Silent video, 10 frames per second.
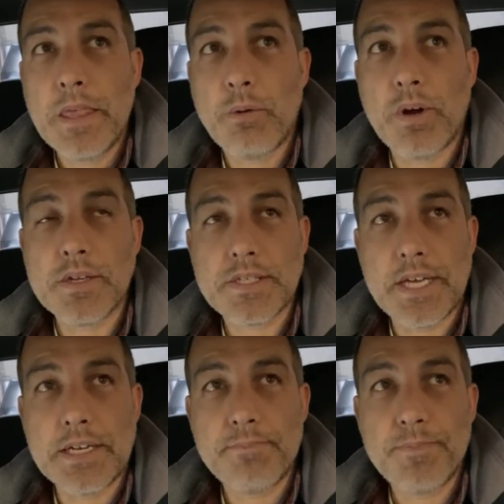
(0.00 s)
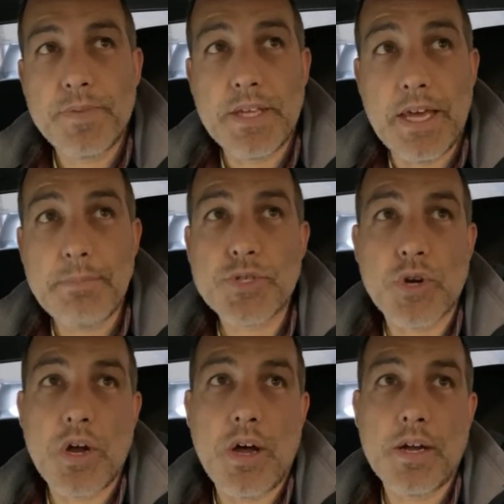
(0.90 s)
Whereas like the
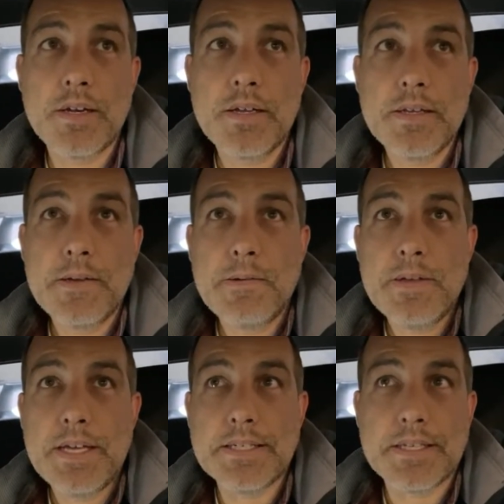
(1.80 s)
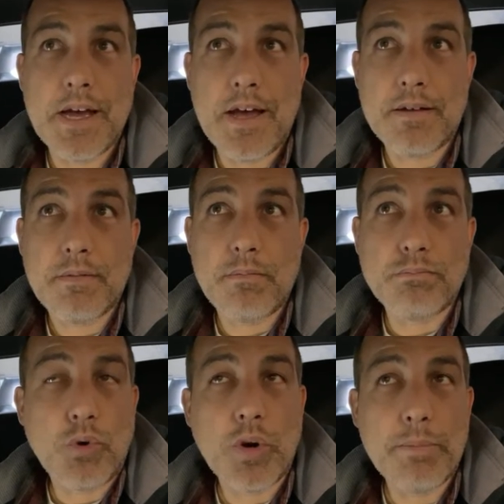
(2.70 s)
M-Tron has got
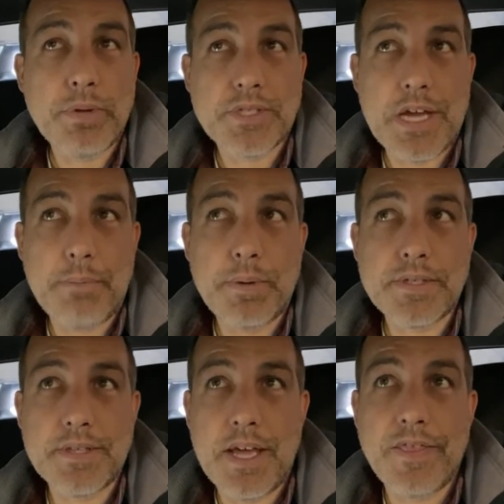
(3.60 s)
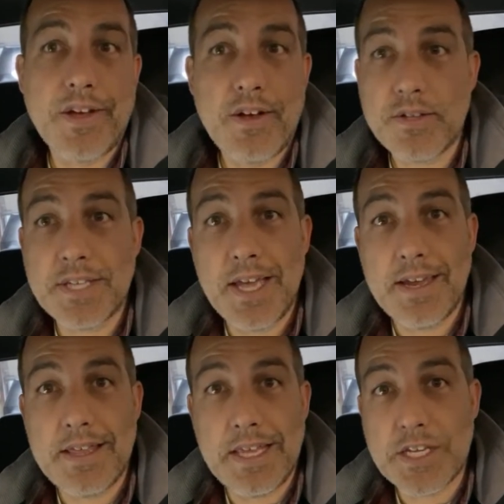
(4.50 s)
more inputs and outputs than the
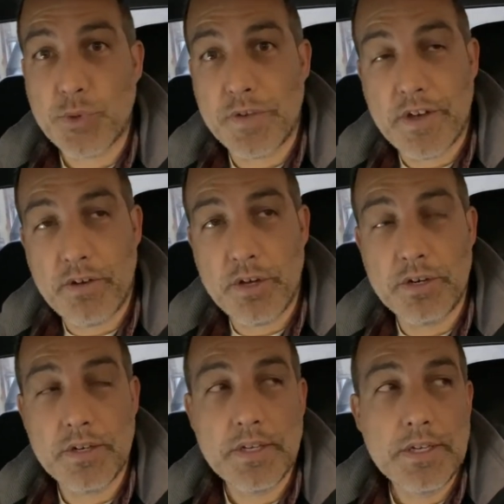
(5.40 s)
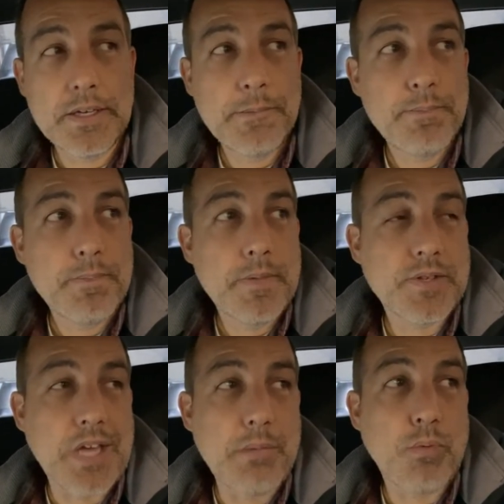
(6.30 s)
Haltech Elite 2500.
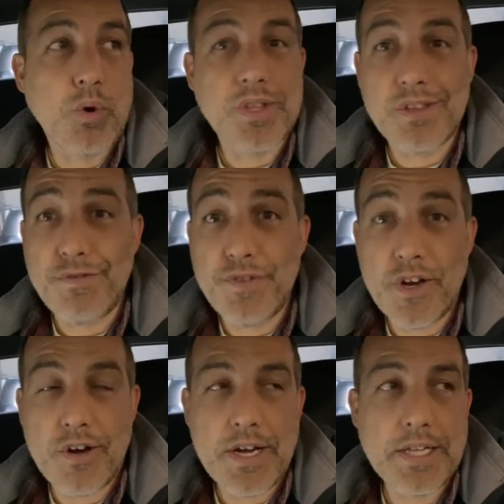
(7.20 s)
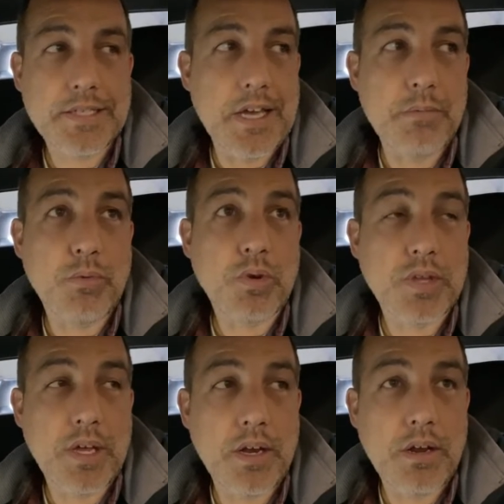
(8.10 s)
It's got more than the Fury. It's got more
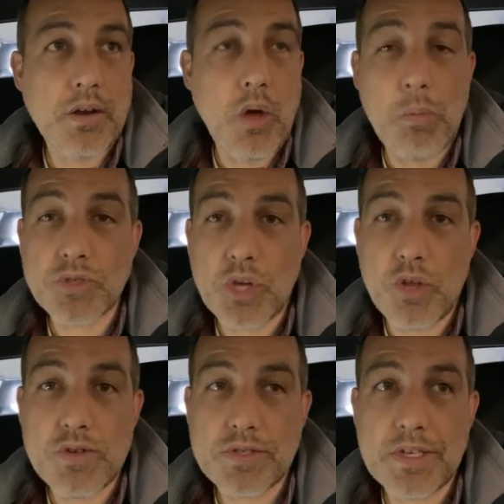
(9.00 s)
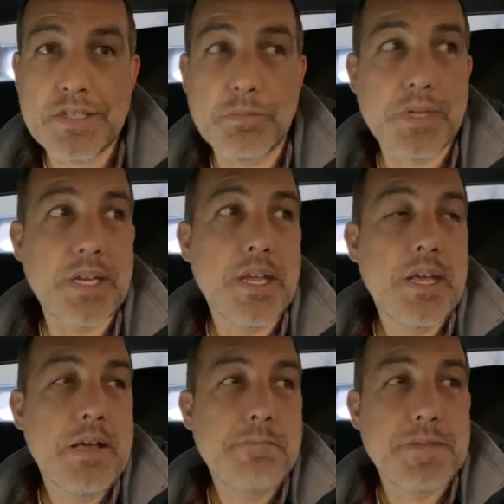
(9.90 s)
than almost all those systems. And
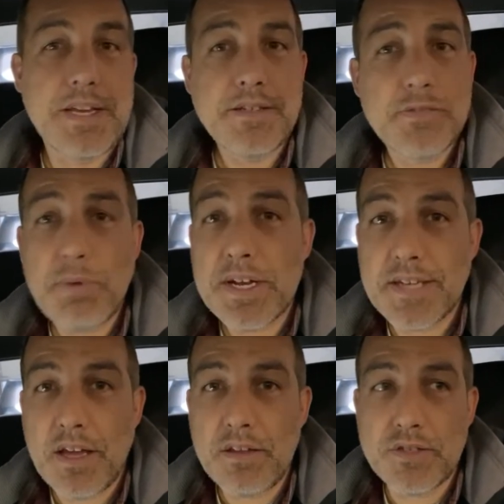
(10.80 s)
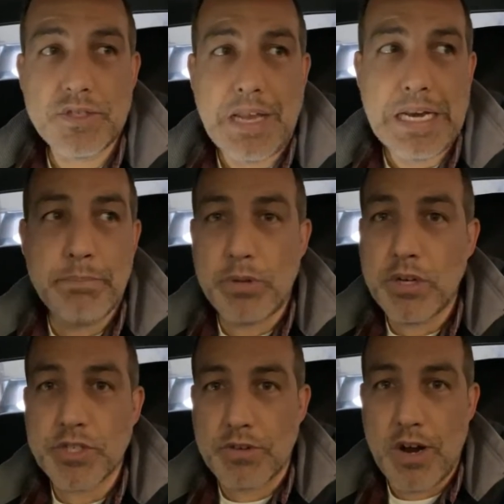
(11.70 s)
the easiest way to tell is just how many
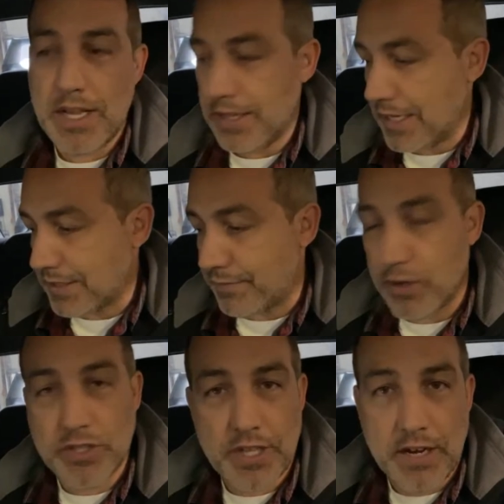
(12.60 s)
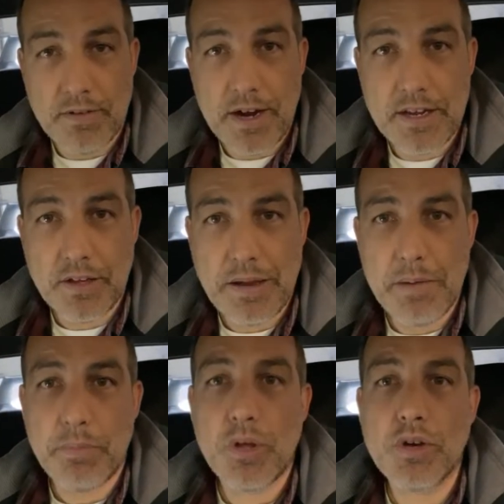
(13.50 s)
plugs are on it. That's the first thing, right? Look how
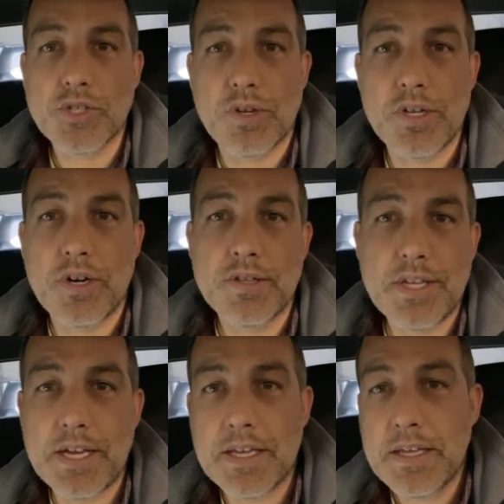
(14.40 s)
many plugs are on the darn thing.